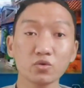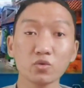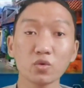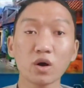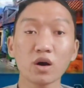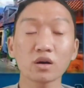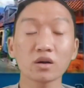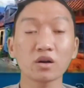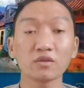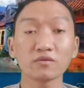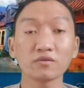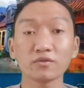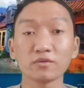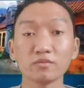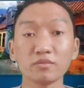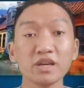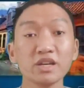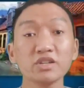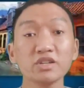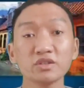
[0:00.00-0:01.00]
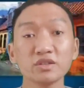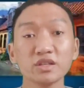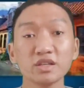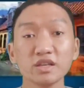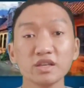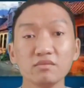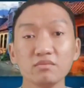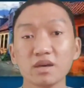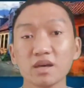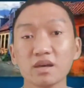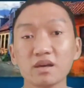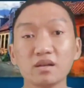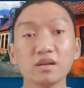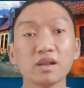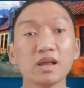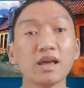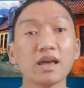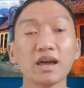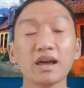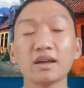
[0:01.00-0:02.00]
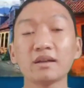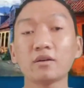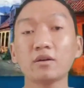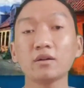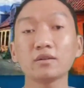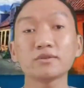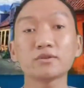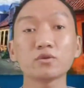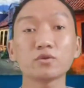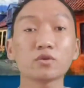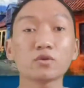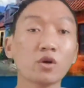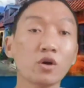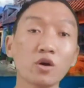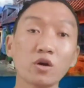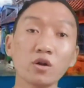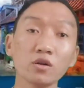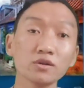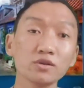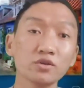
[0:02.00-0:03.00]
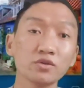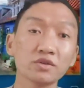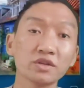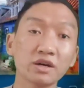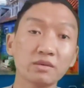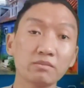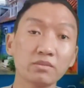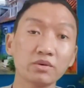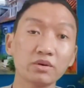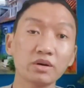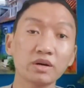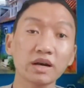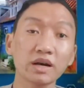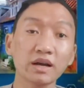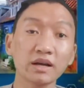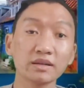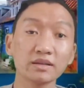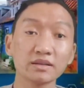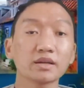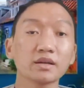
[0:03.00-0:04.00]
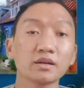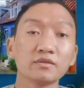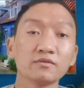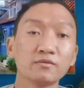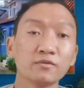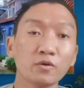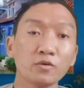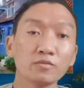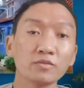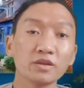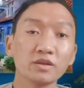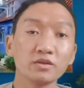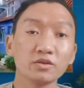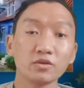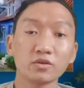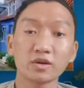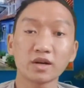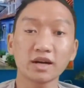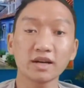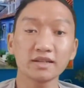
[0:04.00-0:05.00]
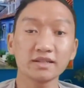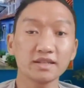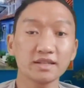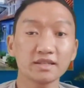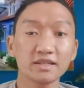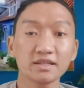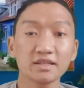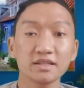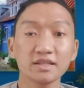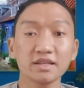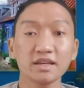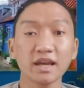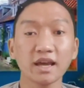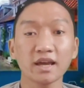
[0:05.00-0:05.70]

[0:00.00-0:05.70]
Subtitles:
a confirmation email and also call your number and confirm your identity.